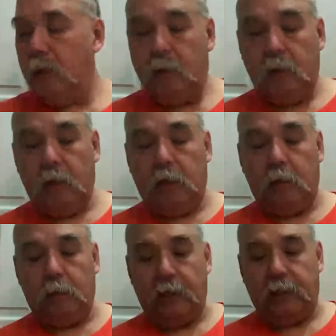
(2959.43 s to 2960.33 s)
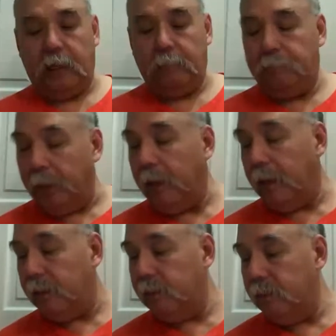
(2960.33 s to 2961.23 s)
a gun without that,
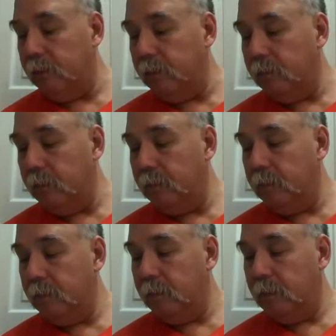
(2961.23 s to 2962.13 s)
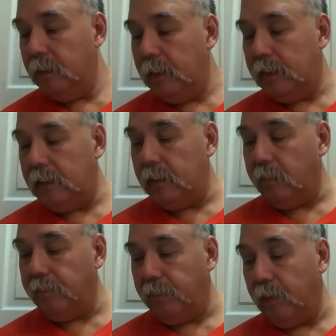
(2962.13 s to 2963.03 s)
but it's still
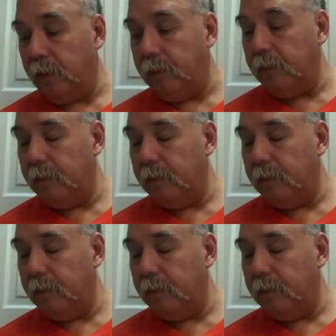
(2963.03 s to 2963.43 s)
fun.